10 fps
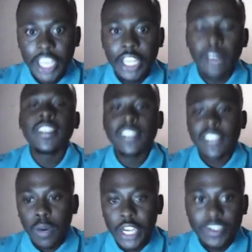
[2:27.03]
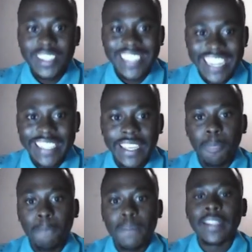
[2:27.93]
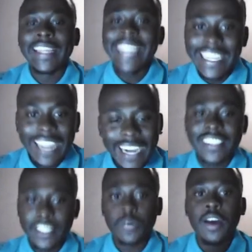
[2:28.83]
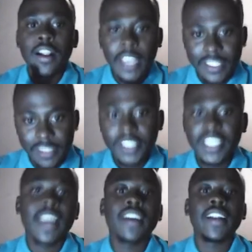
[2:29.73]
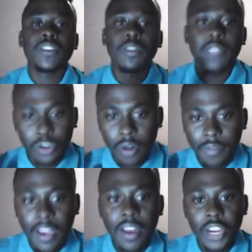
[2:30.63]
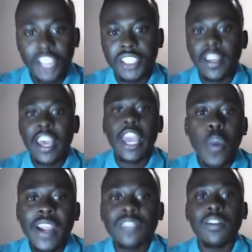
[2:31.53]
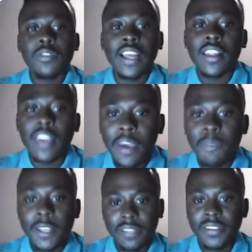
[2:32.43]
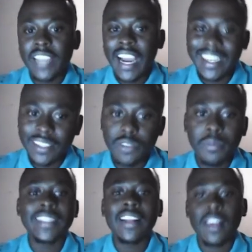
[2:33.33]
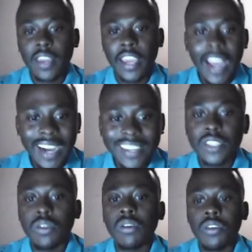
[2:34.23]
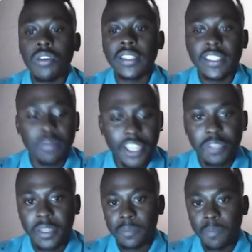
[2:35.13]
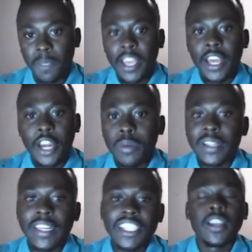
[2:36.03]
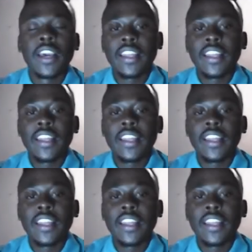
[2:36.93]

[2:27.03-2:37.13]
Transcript: This is our users' needs. They need access to healthcare services regardless of the geographical location, a way to afford healthcare services, access to mental health care, access to chronic disease management. Recommendation.